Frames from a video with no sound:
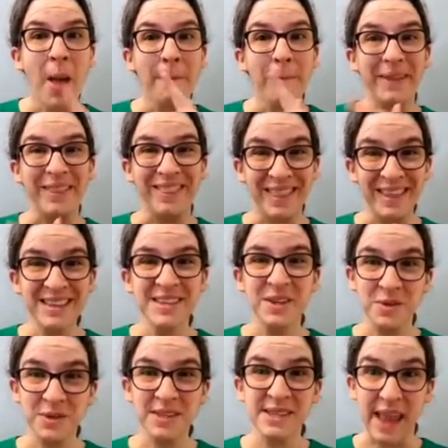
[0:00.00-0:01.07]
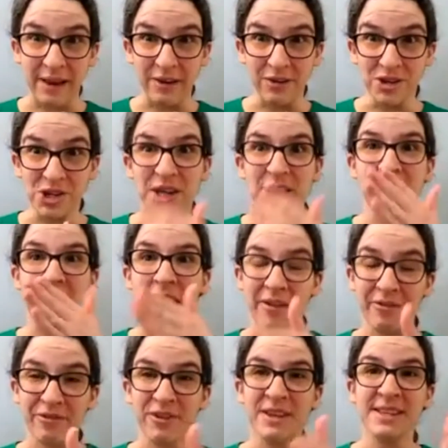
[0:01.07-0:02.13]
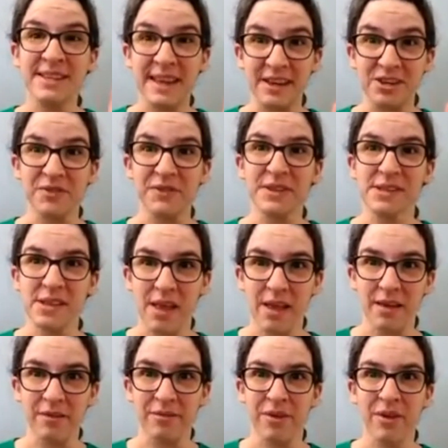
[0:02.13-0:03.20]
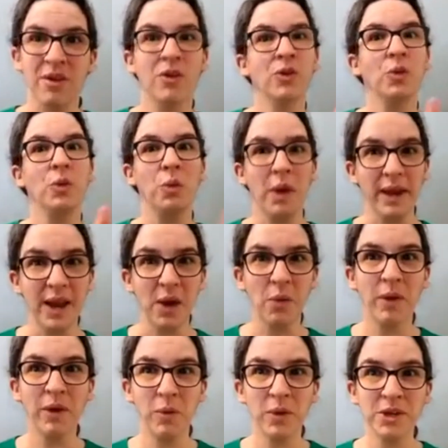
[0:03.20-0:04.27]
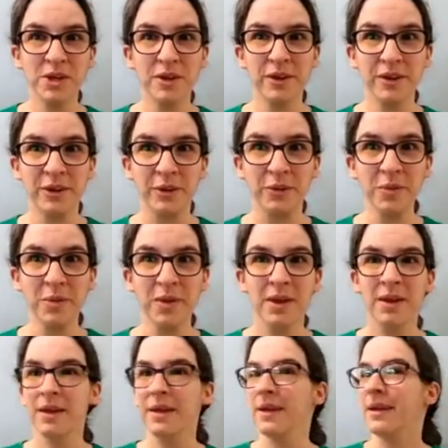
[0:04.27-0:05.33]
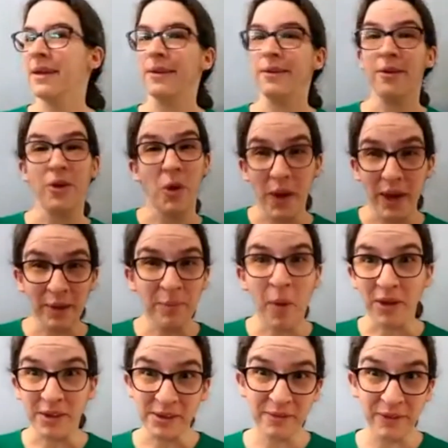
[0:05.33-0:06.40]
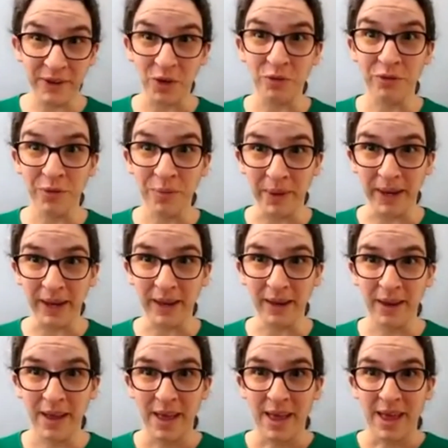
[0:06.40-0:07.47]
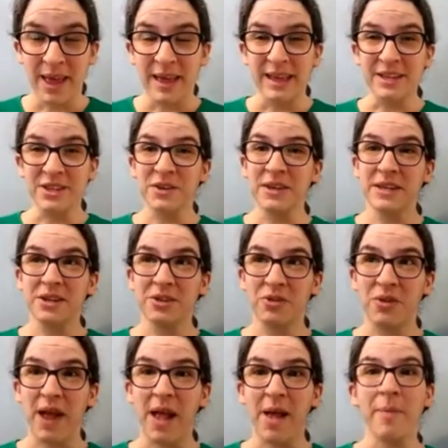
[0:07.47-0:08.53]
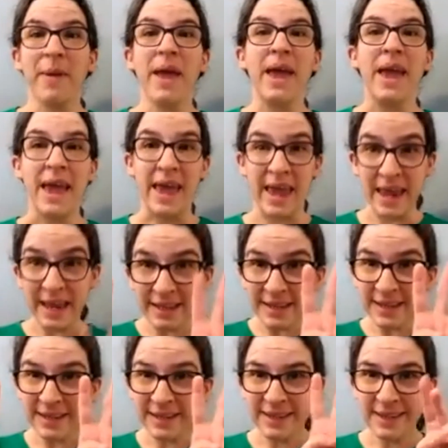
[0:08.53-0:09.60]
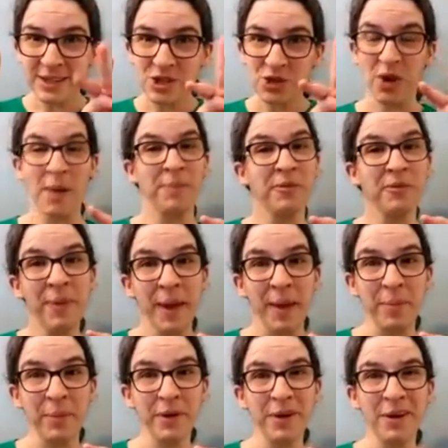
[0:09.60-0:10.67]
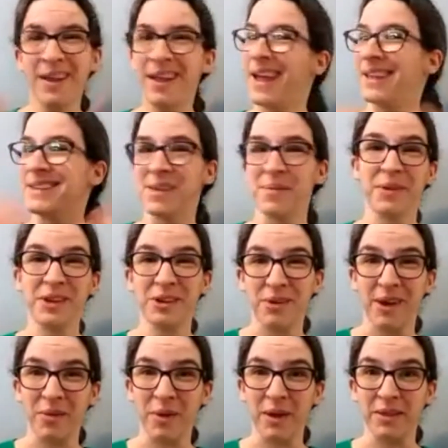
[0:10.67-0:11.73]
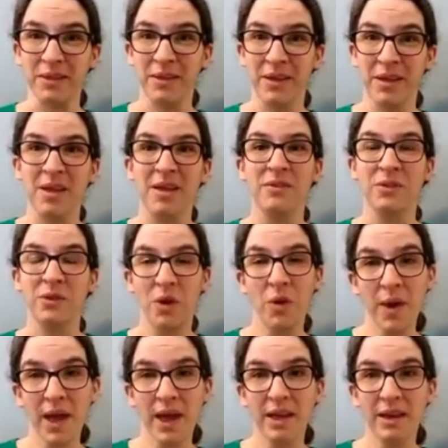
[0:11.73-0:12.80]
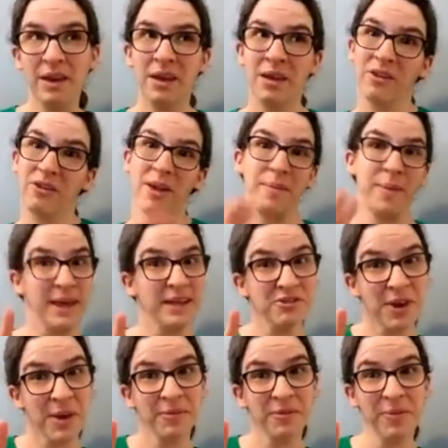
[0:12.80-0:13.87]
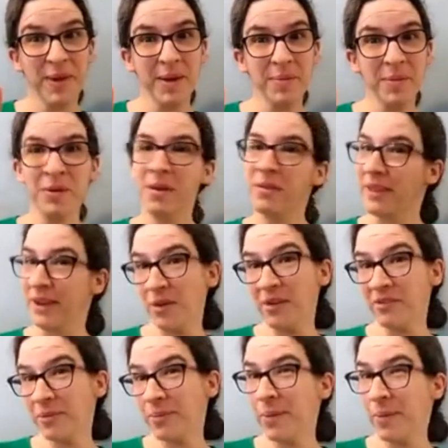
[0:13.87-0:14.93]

But this uses energy in every stage of its life. So right now what I want you to do, you can go ahead and pause the video for a minute, is you need to grab 8 scraps of paper and something to write with. So go ahead, grab 8 scraps of paper, they don't have to be